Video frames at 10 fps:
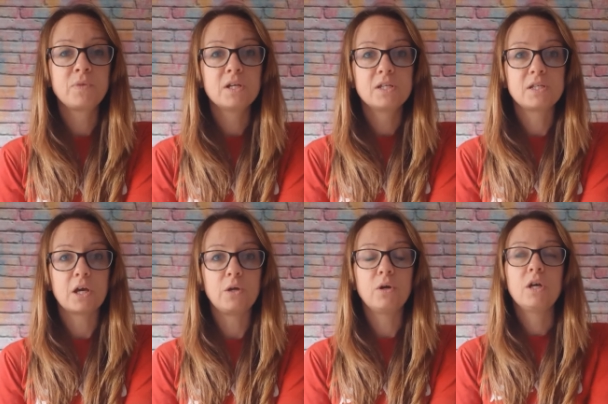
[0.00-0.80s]
So
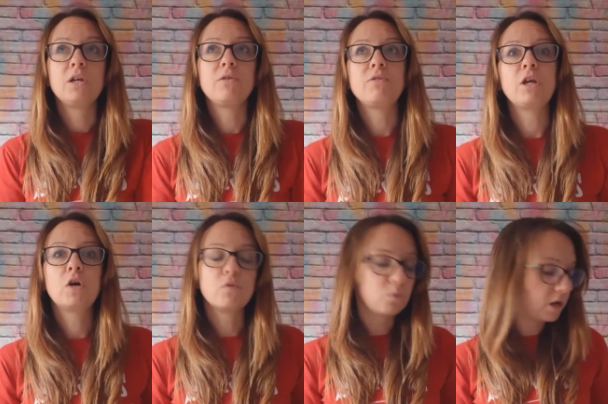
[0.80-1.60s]
you can think of
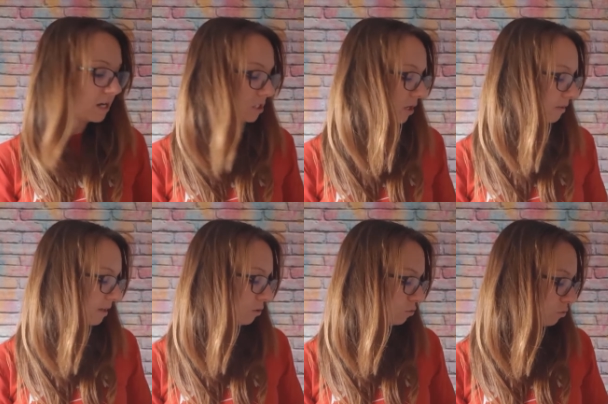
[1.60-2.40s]
a word like
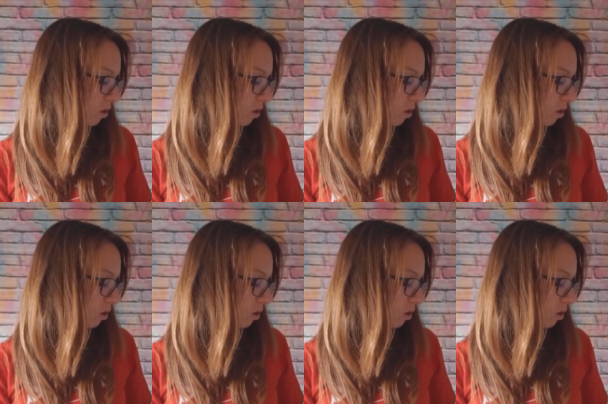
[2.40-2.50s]
oh,